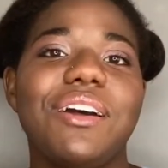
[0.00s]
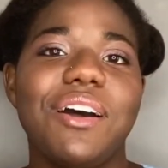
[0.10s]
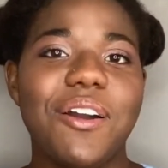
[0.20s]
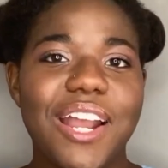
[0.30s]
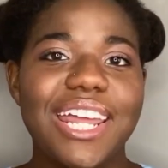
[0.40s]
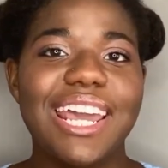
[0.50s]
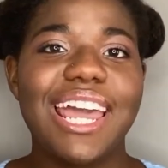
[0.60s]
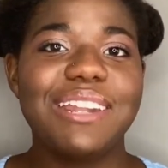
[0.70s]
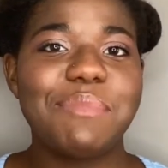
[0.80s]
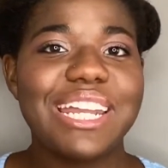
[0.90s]
All right,
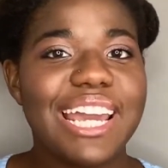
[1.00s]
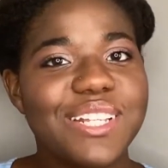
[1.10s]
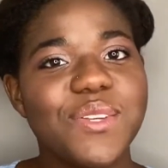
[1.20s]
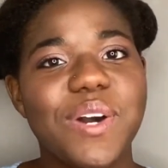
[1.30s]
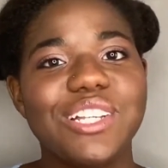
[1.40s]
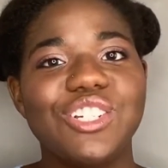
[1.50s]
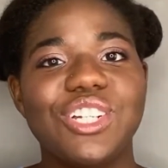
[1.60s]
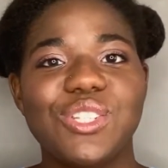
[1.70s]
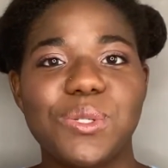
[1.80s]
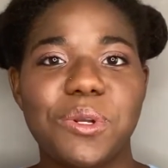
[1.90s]
and my next
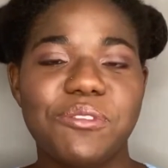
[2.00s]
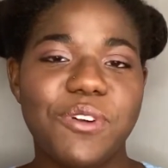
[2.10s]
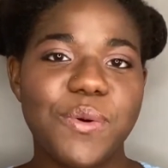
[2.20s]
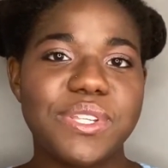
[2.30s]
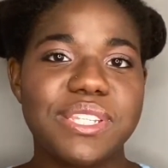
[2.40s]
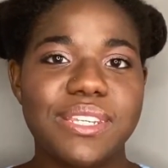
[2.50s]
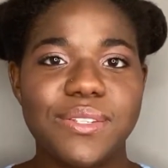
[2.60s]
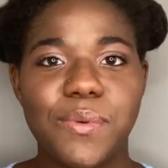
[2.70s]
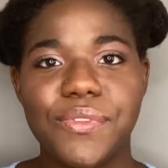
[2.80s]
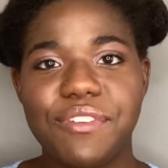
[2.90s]
question sort of focuses
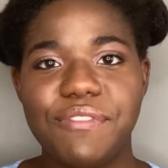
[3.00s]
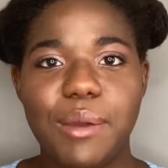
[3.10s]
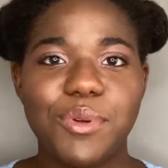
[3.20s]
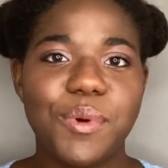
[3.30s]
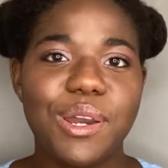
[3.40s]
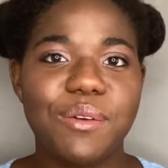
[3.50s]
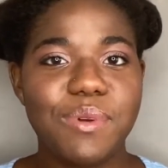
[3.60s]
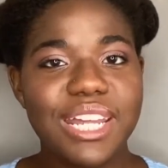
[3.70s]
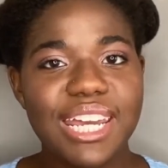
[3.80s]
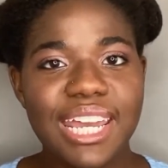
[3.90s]
on the February
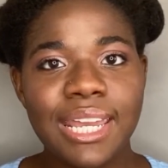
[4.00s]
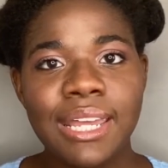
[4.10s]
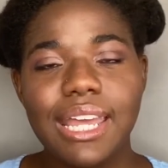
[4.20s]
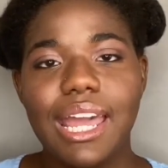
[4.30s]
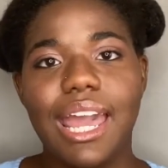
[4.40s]
reading